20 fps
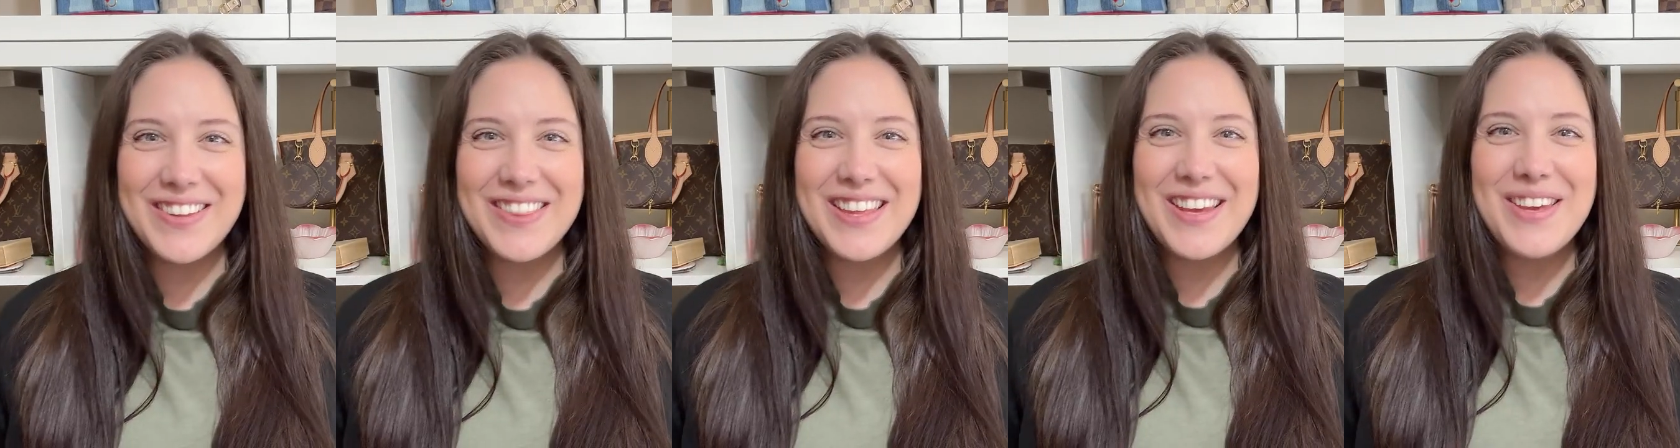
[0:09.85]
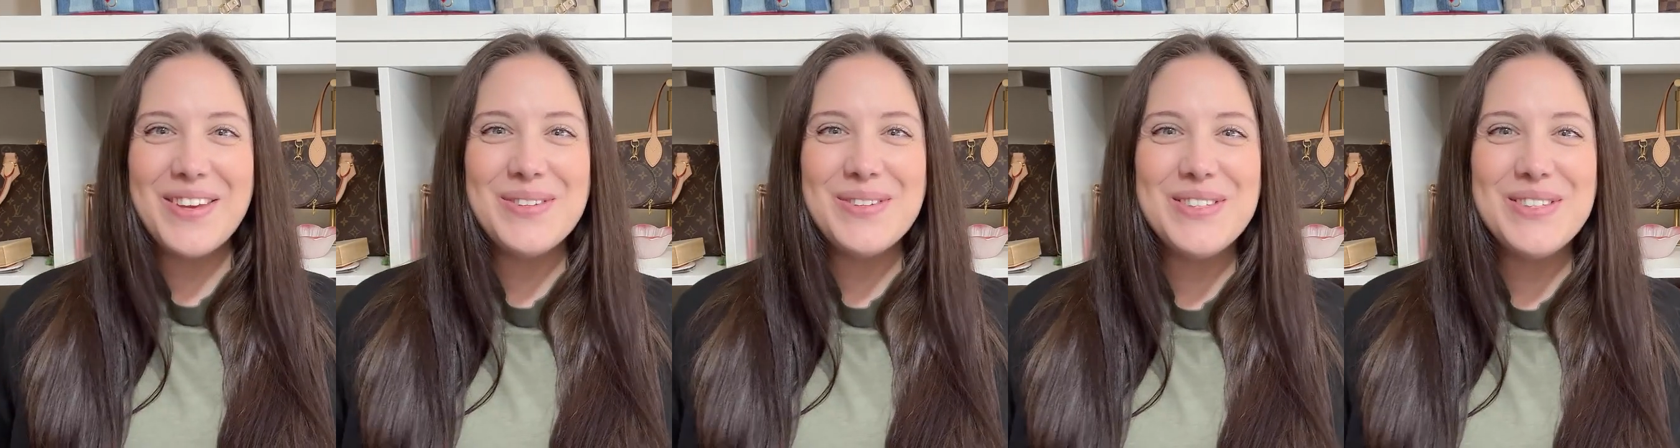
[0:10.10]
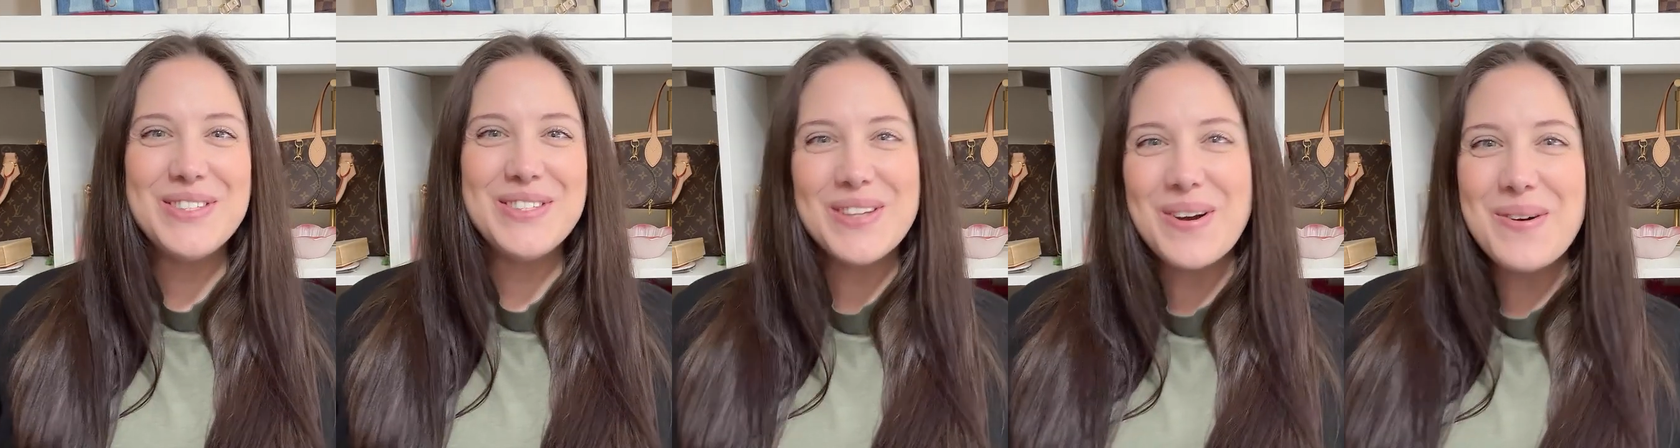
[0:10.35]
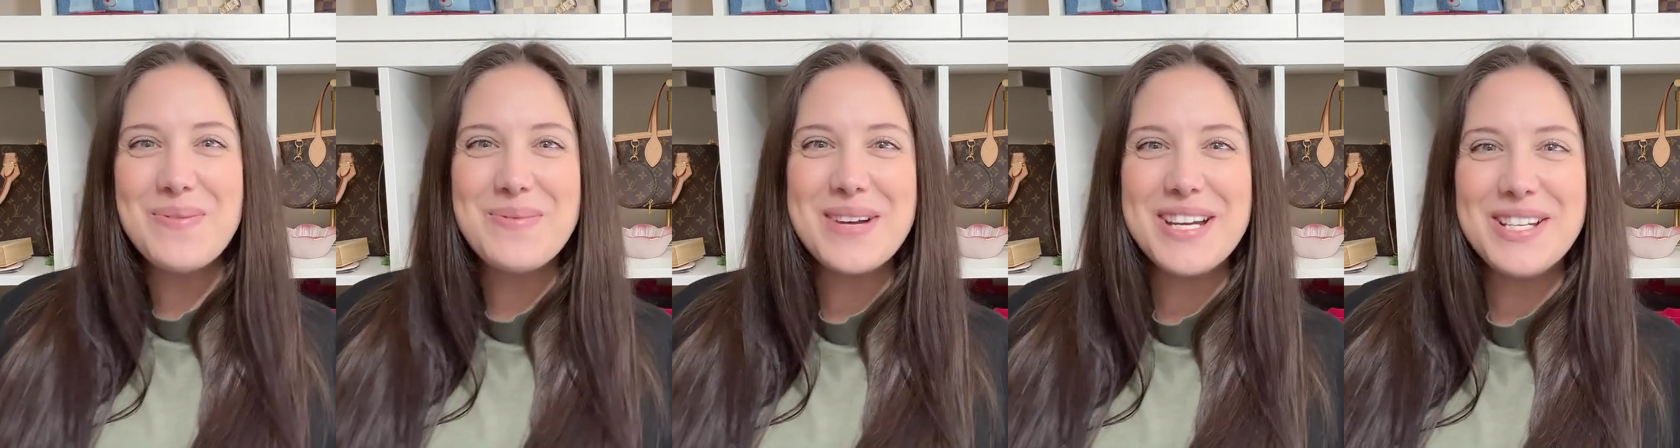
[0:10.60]
Thank you
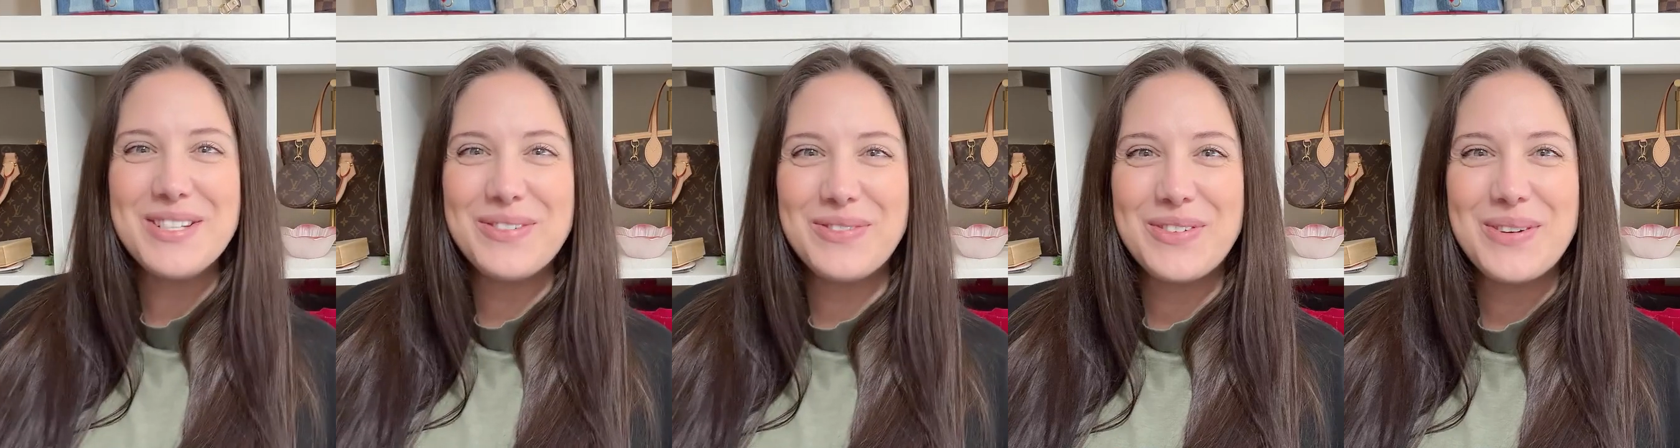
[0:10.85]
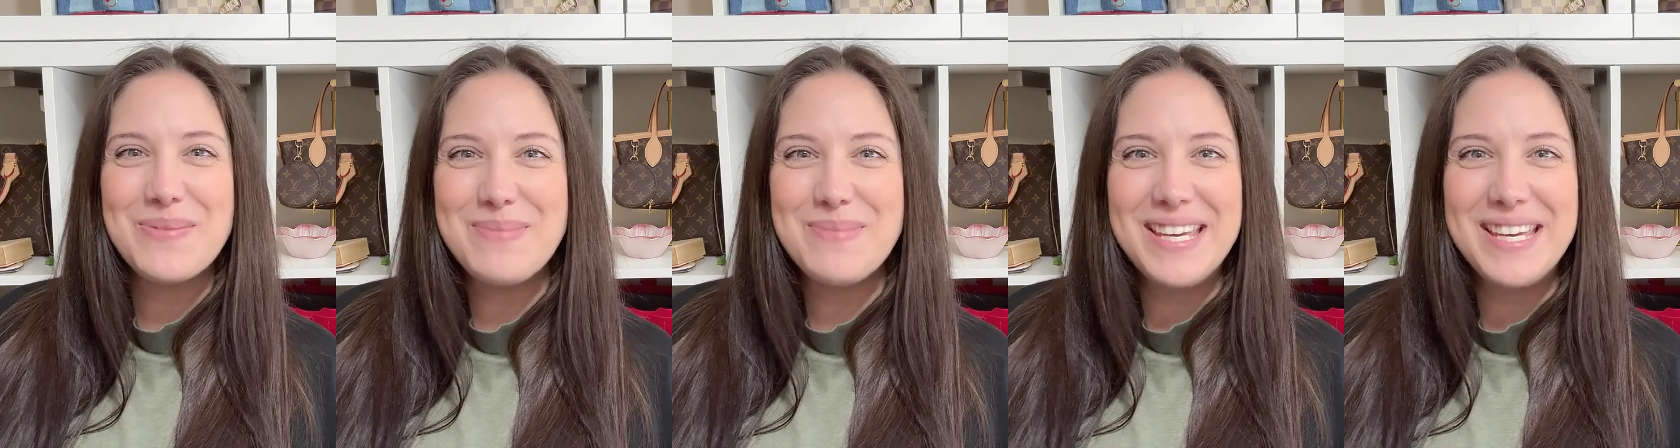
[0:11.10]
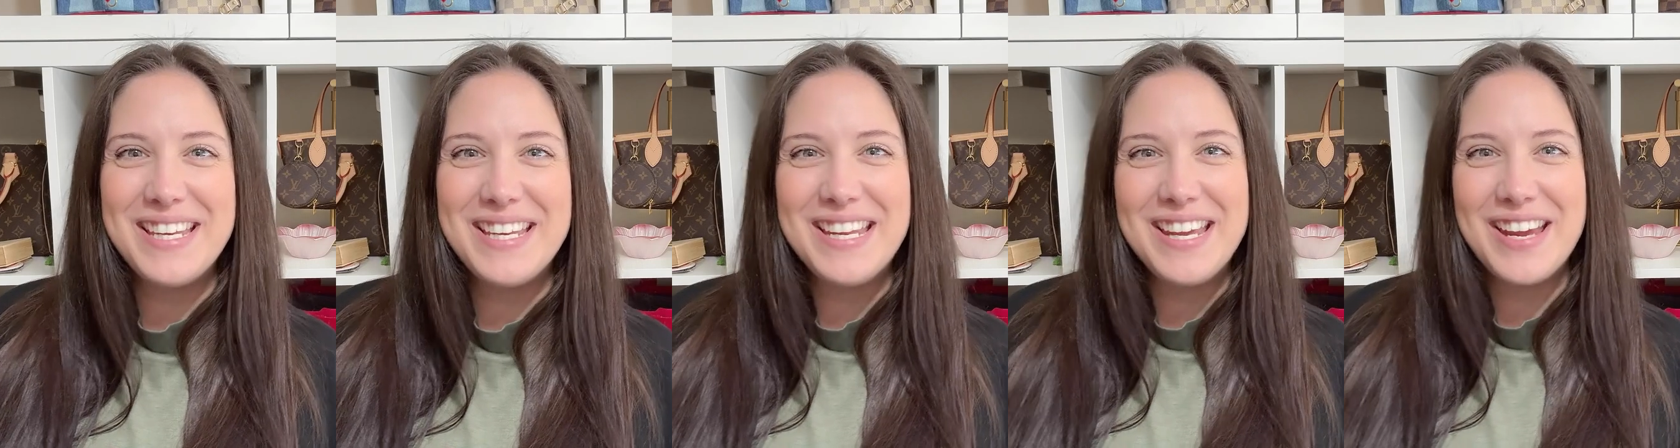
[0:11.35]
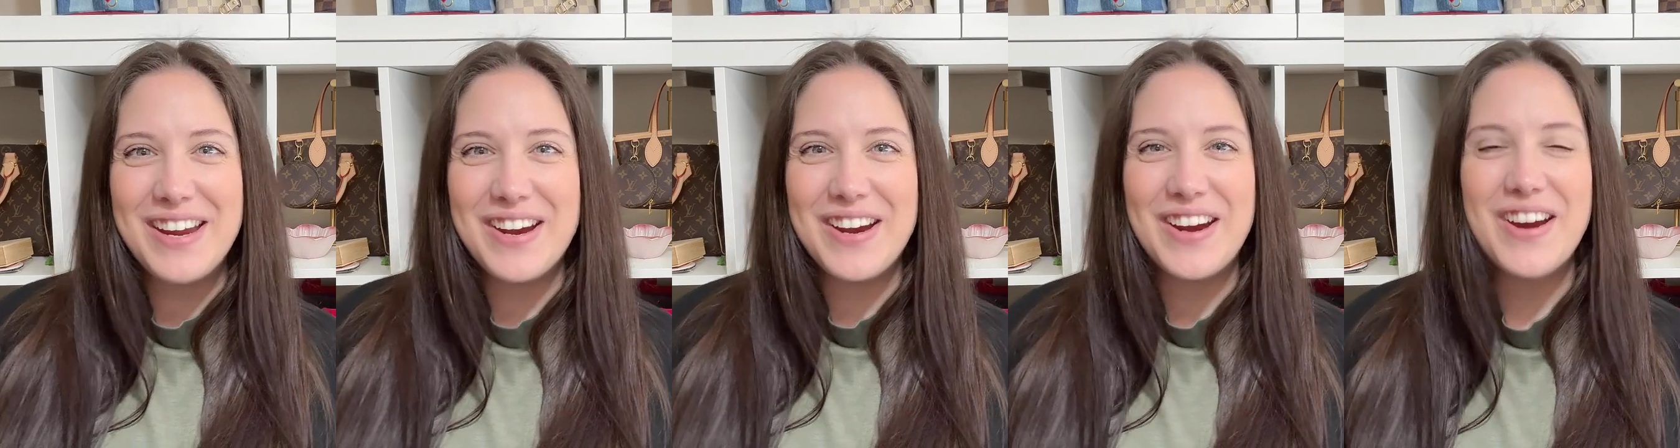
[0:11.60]
so much for being
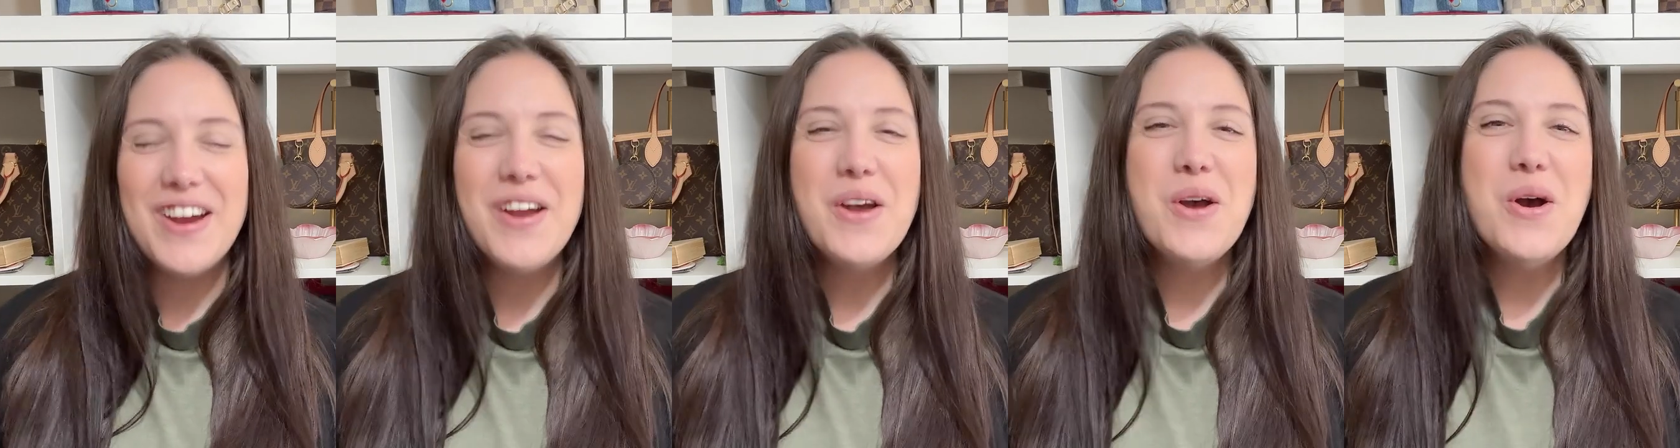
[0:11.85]
here.